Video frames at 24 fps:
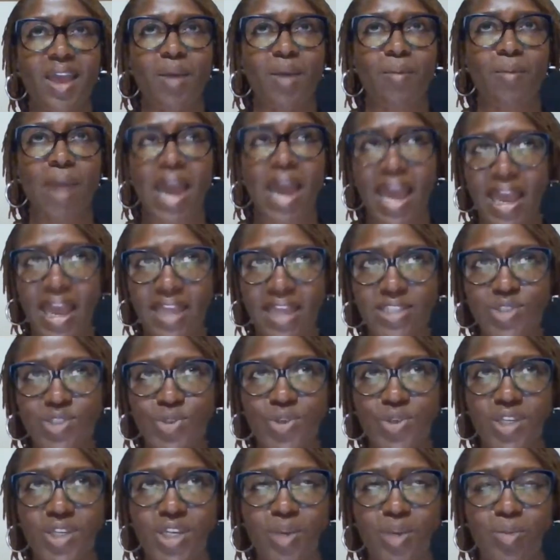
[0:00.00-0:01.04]
My high
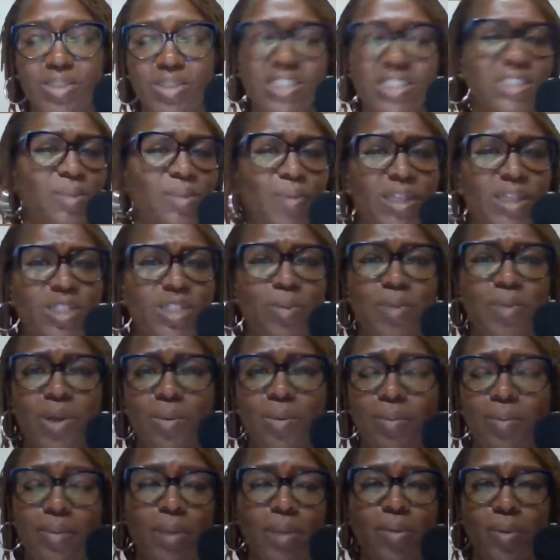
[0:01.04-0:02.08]
school yearbook, just a bunch of
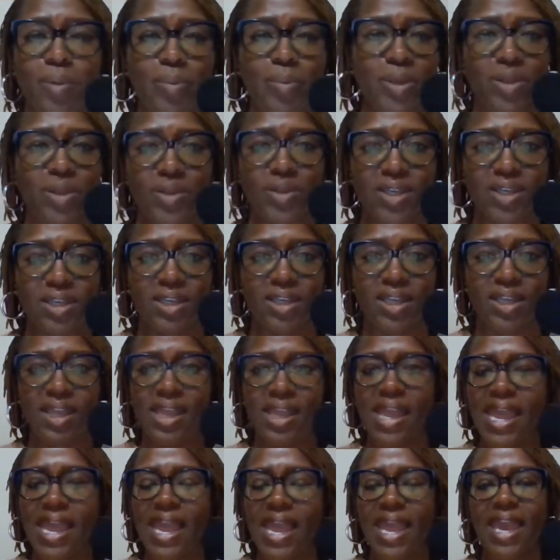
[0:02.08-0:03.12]
memorabilia.
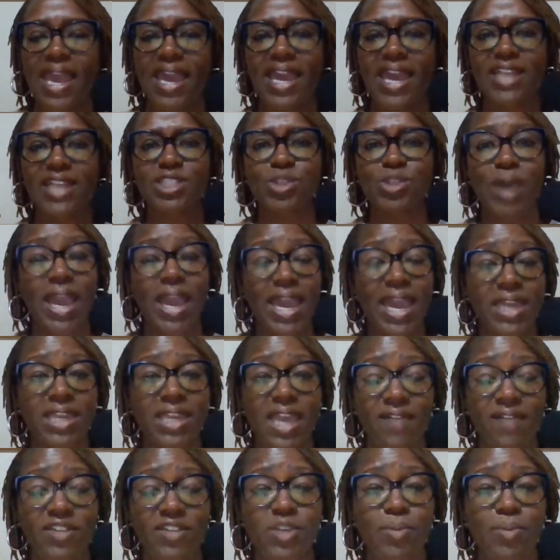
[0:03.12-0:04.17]
And so I had to
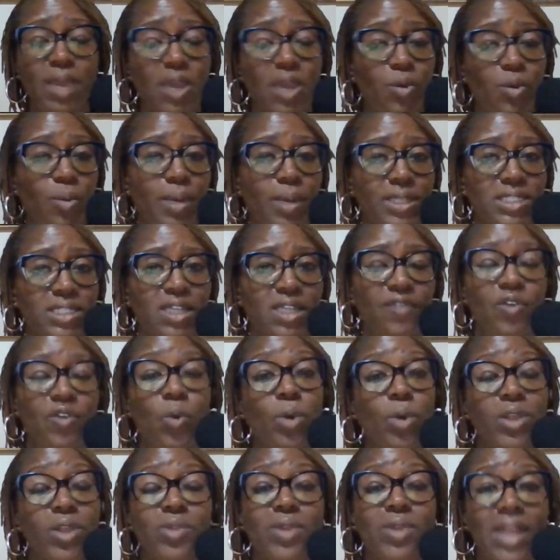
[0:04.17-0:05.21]
have a debate with myself on
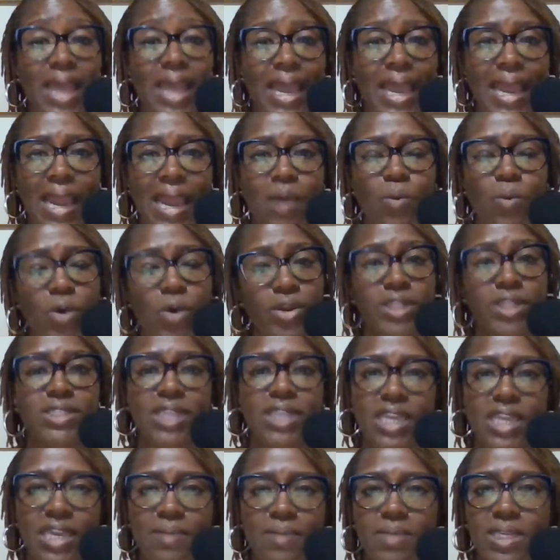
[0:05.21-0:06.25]
whether or not I wanted to
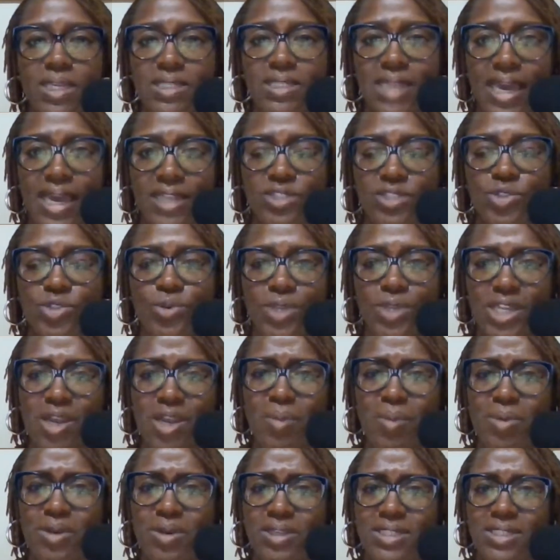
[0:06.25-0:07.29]
keep these high school
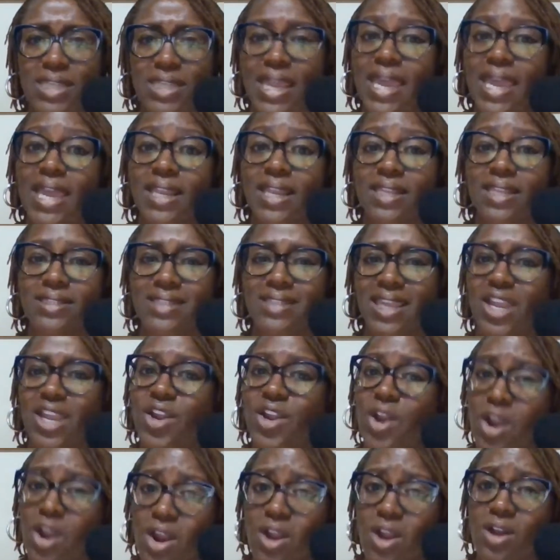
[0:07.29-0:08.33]
yearbooks. And I had to say,
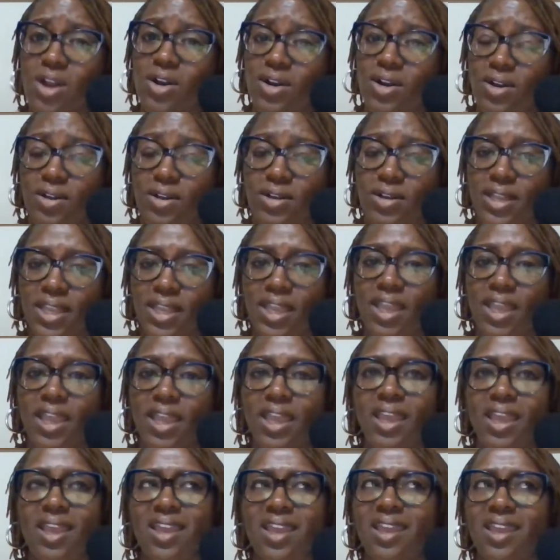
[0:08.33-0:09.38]
girl,
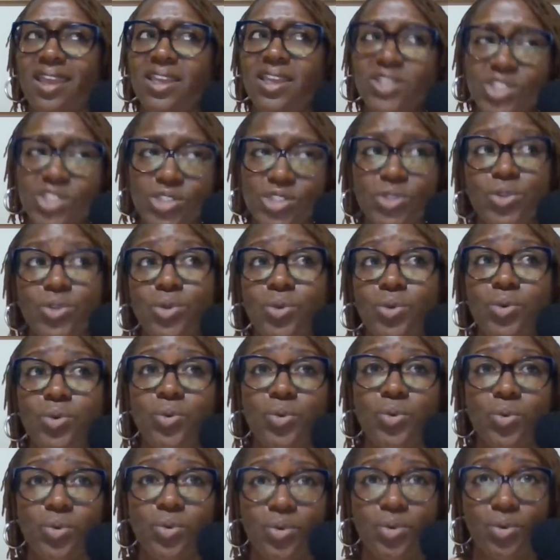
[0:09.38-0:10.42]
is
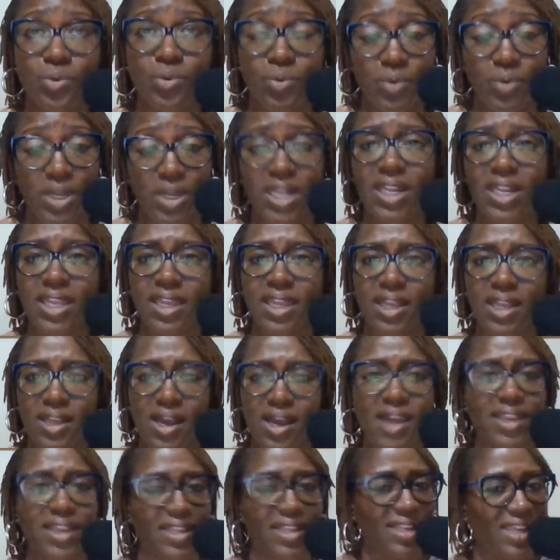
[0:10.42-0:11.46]
you really
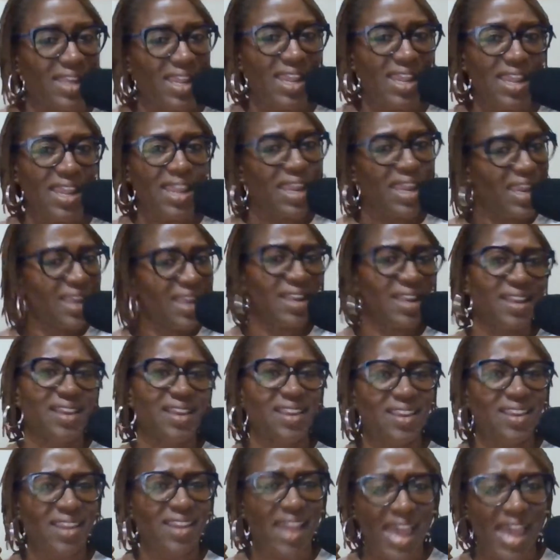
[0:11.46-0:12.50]
gonna need
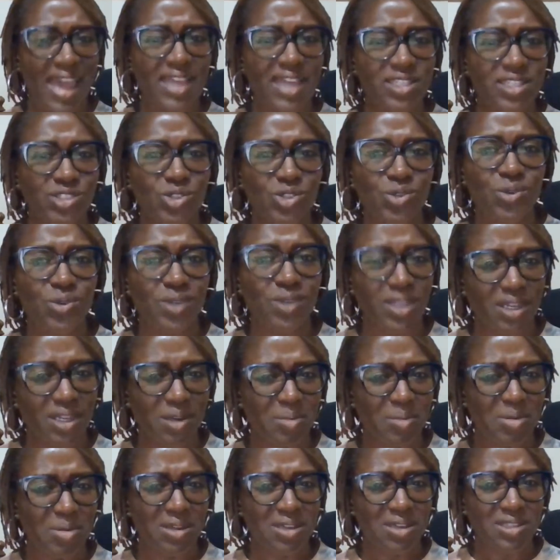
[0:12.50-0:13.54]
Your high school
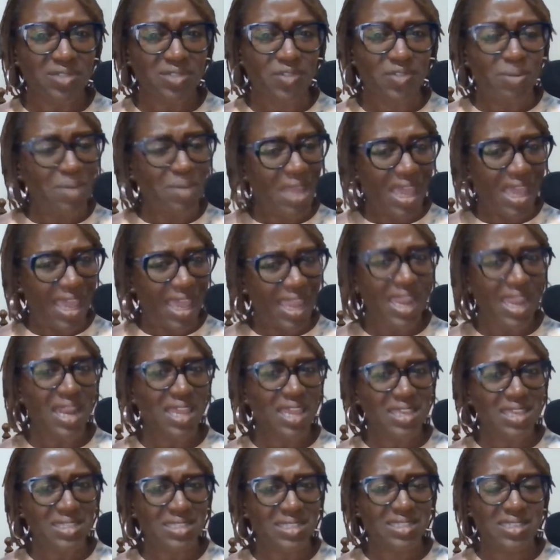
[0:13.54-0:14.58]
yearbooks from the
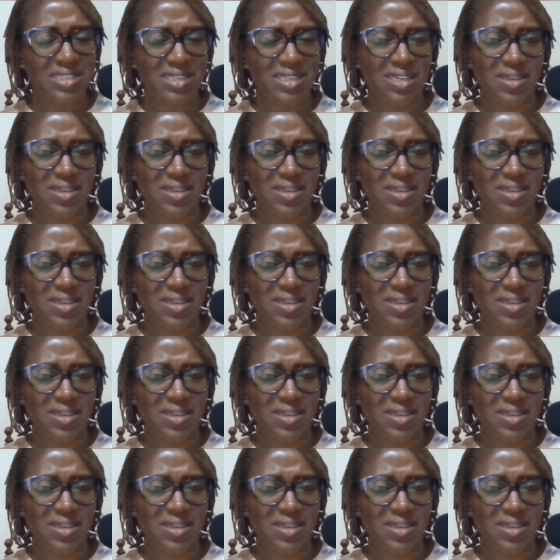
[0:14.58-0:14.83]
80s?